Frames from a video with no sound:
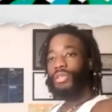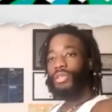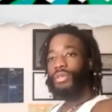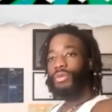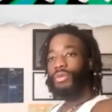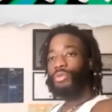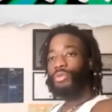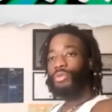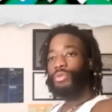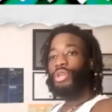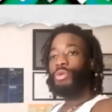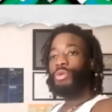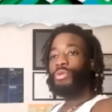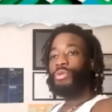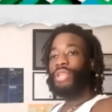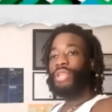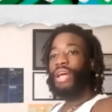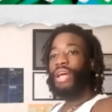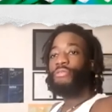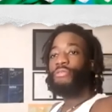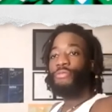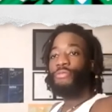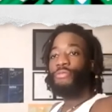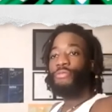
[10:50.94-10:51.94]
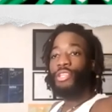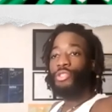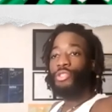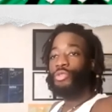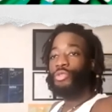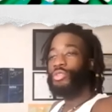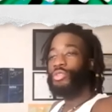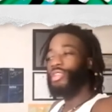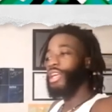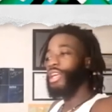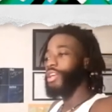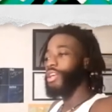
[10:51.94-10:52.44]
Would that affect
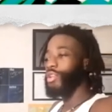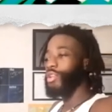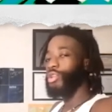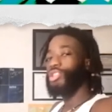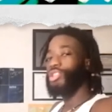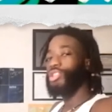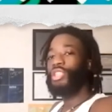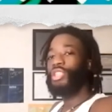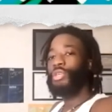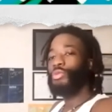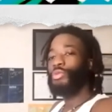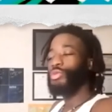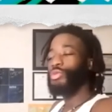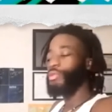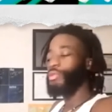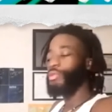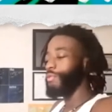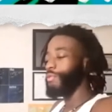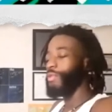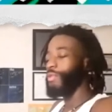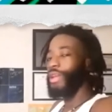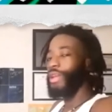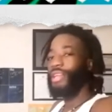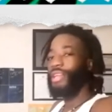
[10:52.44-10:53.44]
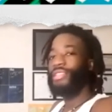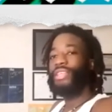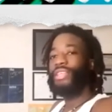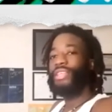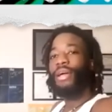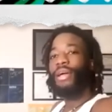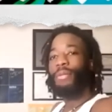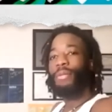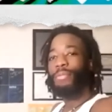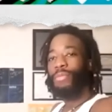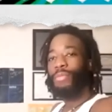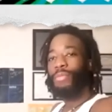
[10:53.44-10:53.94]
you psychologically? Would you feel like that?